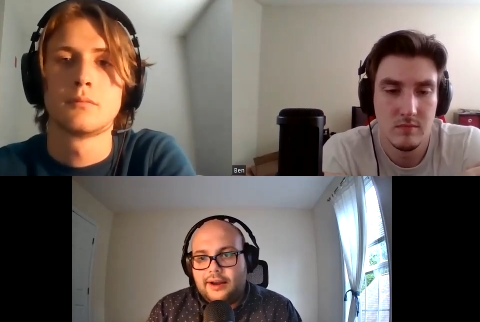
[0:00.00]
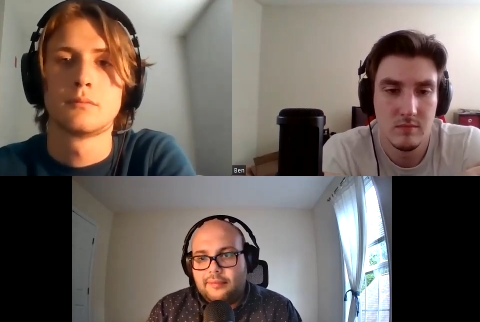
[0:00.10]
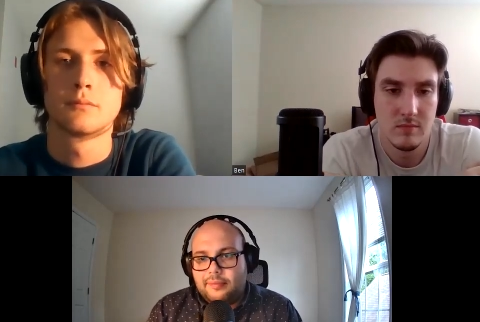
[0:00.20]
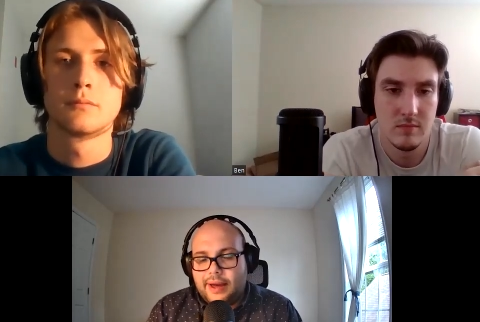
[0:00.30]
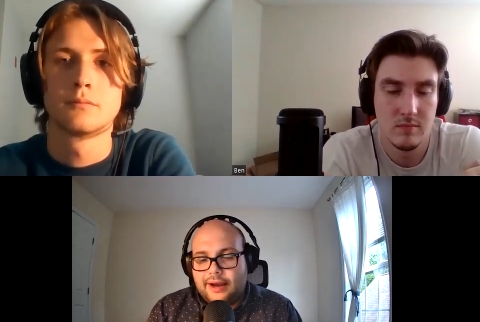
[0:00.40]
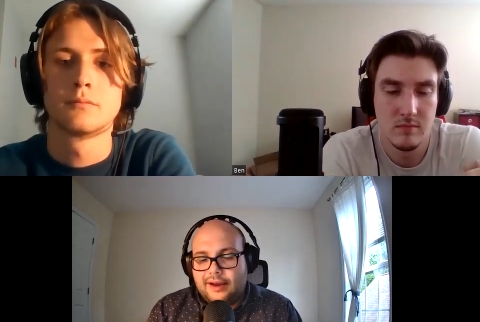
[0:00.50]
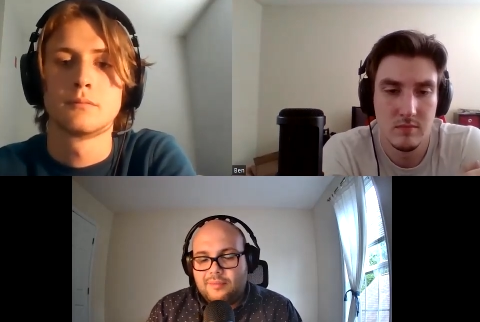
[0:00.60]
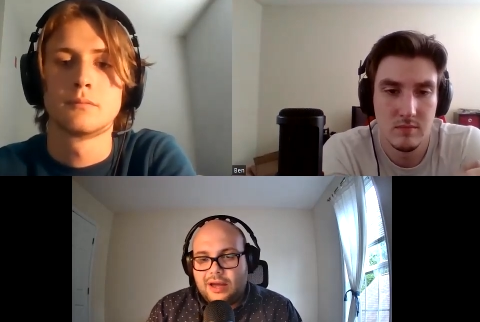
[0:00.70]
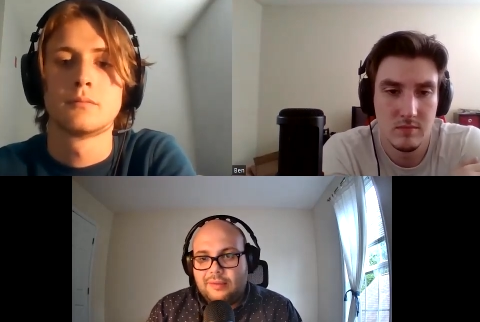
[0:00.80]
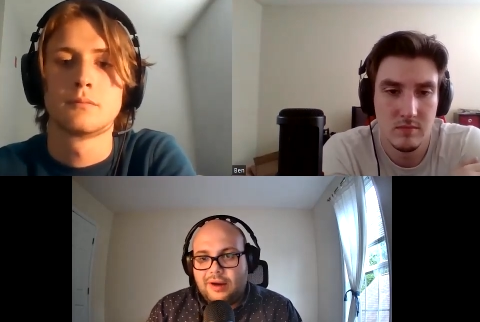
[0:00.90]
Speaker 1: in the back of
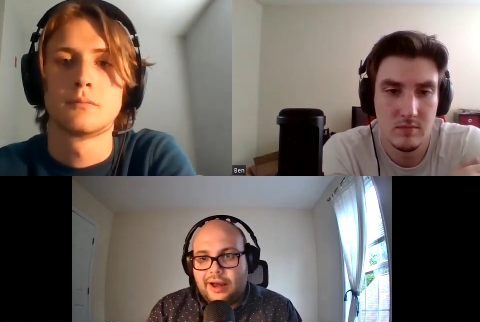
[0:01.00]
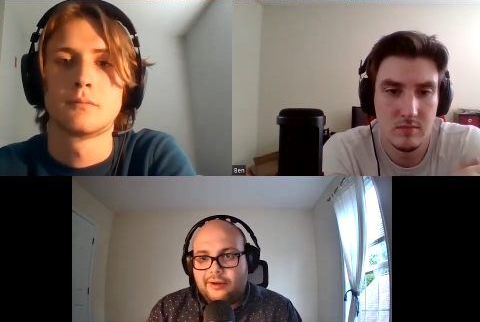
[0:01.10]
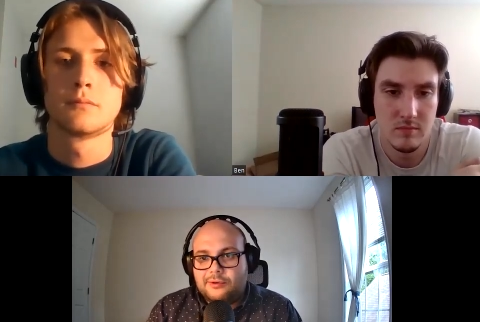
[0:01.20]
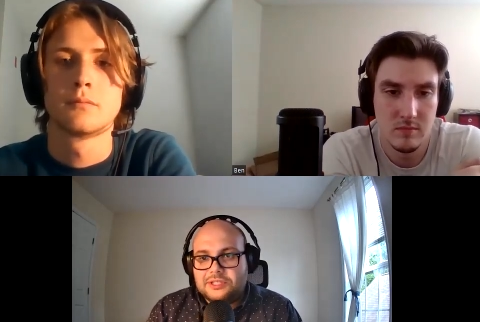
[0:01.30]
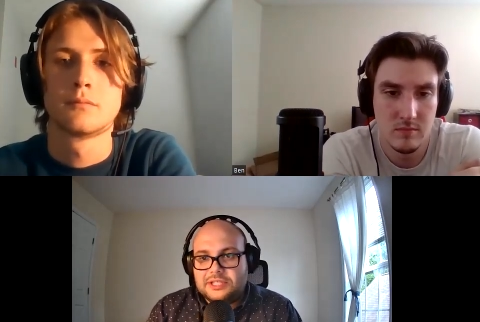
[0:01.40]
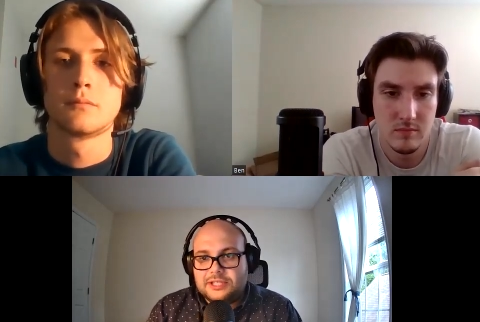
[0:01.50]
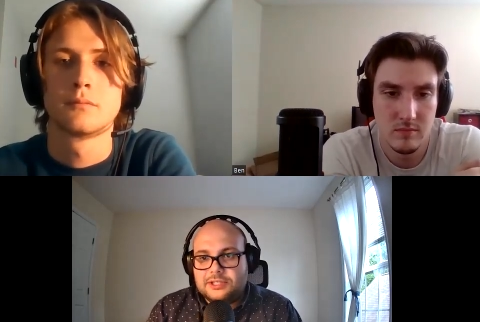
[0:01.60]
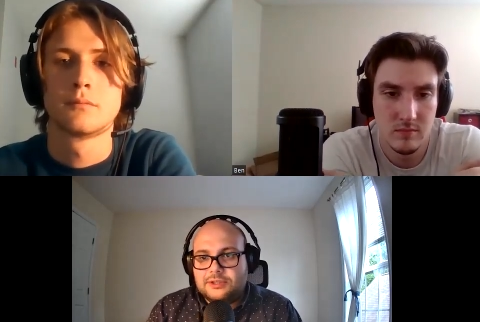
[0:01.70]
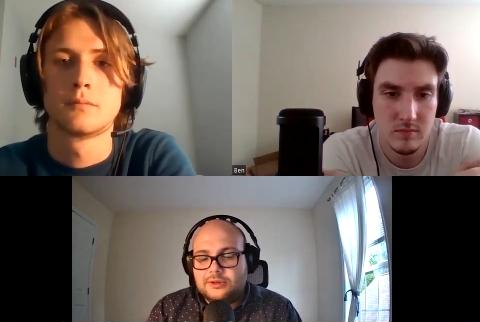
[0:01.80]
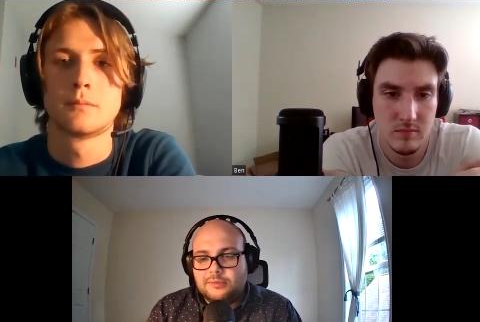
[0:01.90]
my mind was this
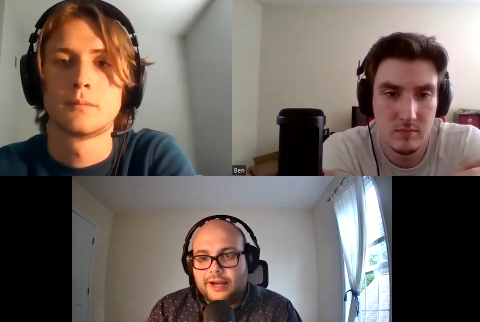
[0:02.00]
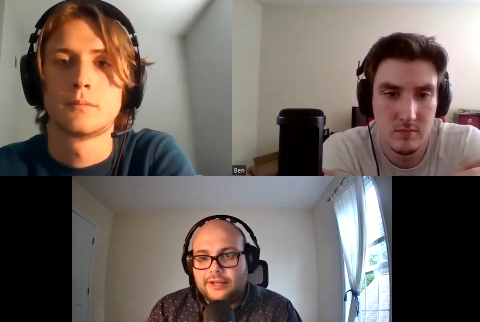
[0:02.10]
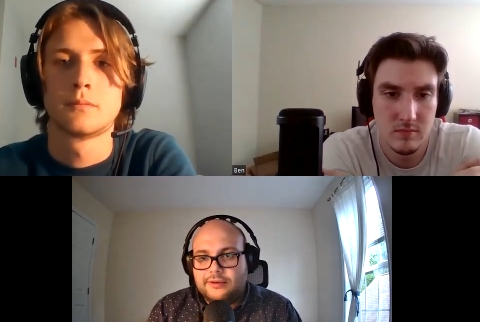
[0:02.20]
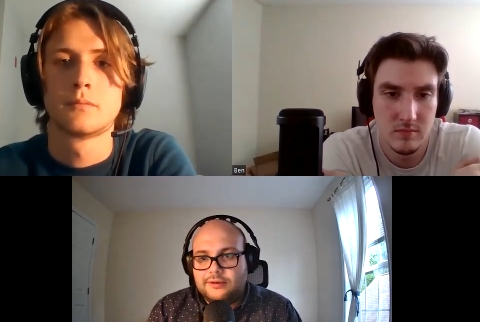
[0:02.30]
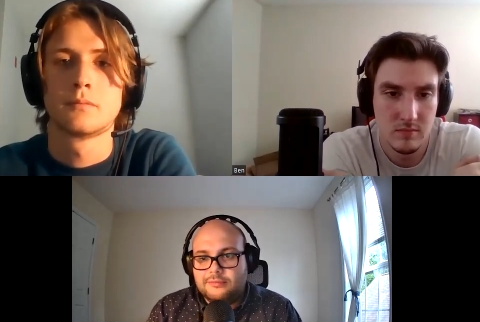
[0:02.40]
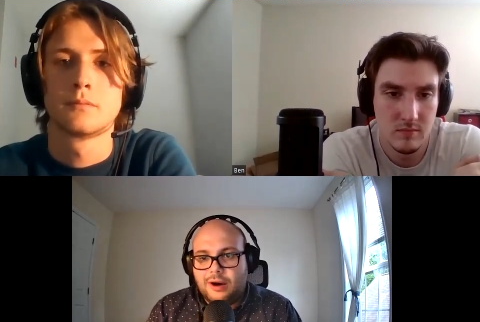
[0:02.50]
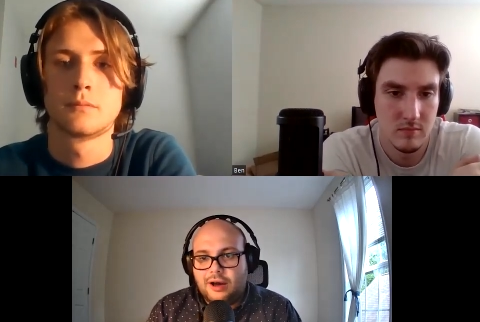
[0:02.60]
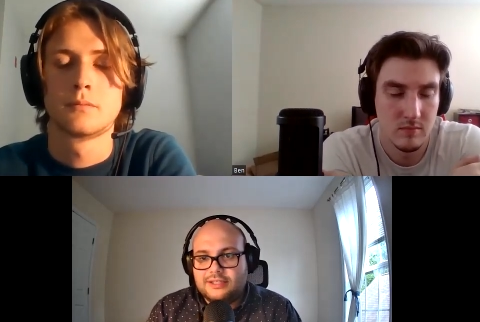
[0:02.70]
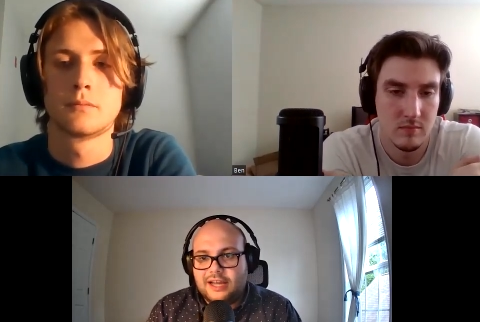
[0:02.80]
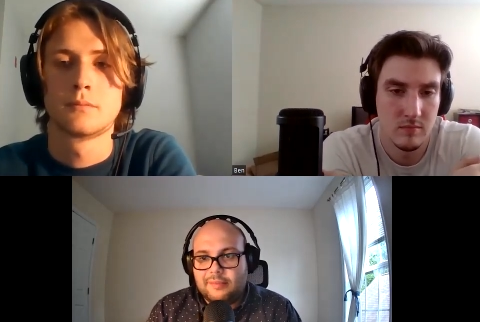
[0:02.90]
two by two
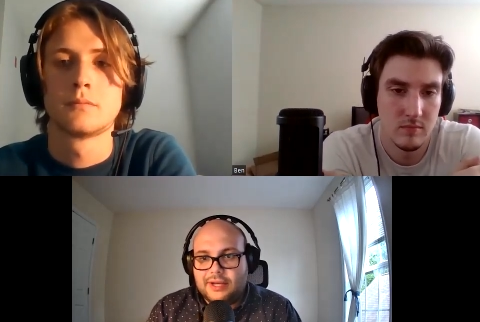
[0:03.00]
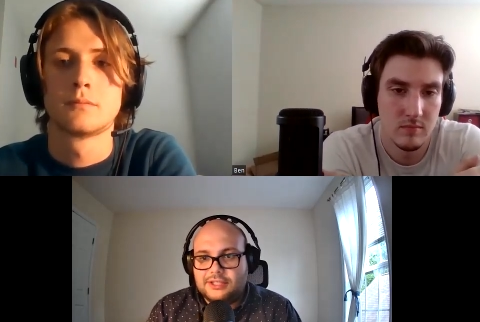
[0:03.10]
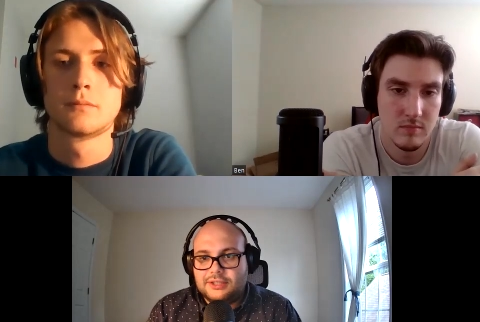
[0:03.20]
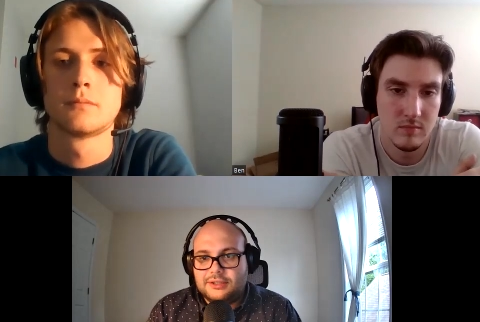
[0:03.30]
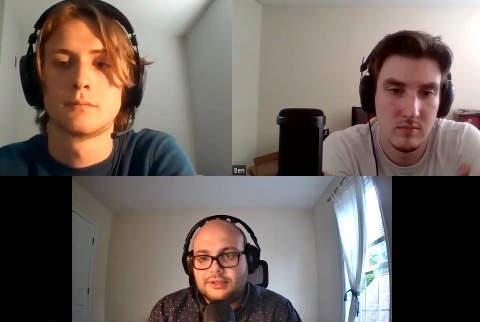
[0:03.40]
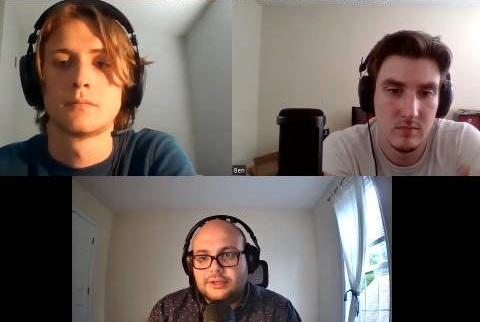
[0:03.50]
box I mentioned